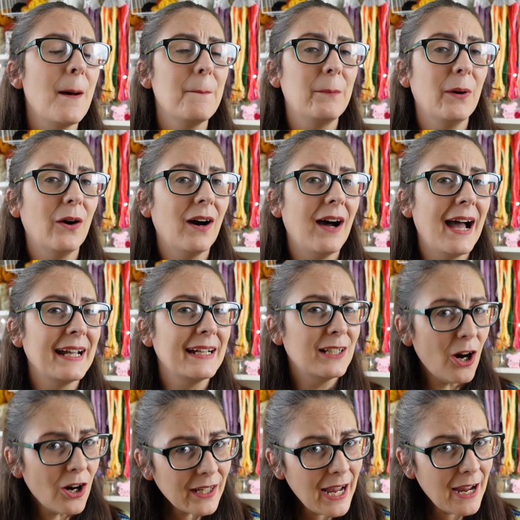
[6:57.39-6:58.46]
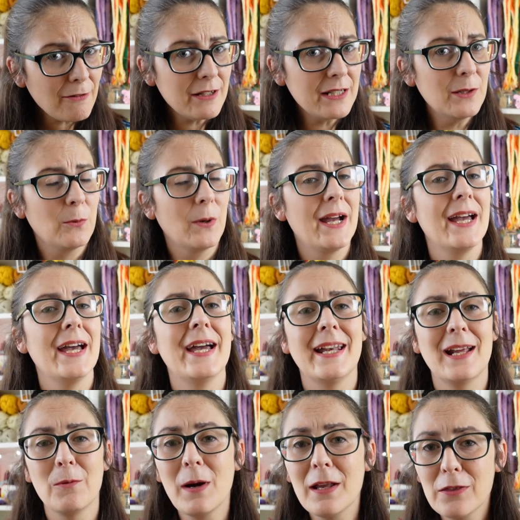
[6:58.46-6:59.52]
but I got carried away and
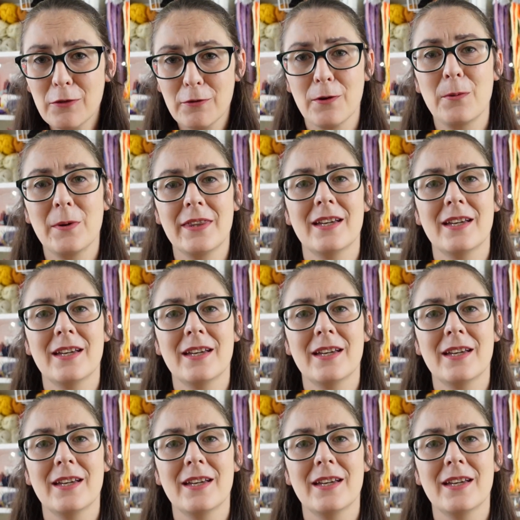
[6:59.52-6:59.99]
I went through with